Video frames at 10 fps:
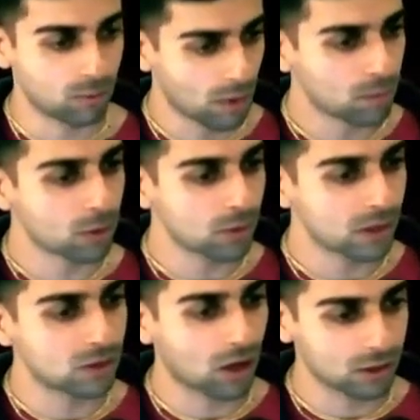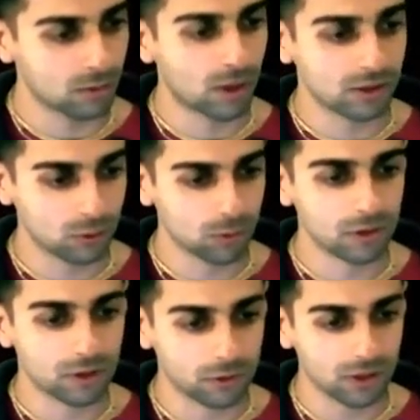Remember we talked about the
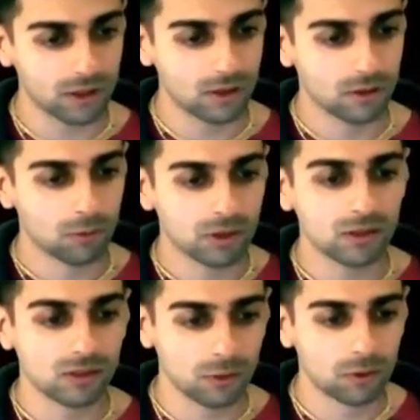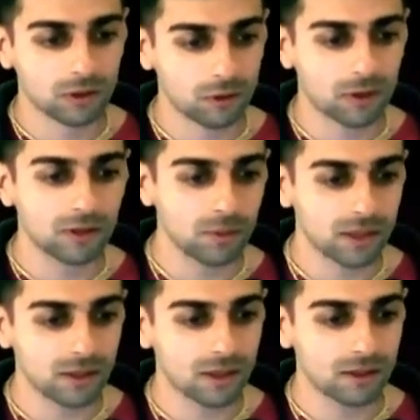word greed? What does the word greed mean
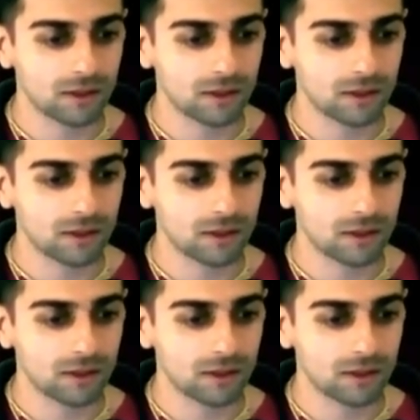again?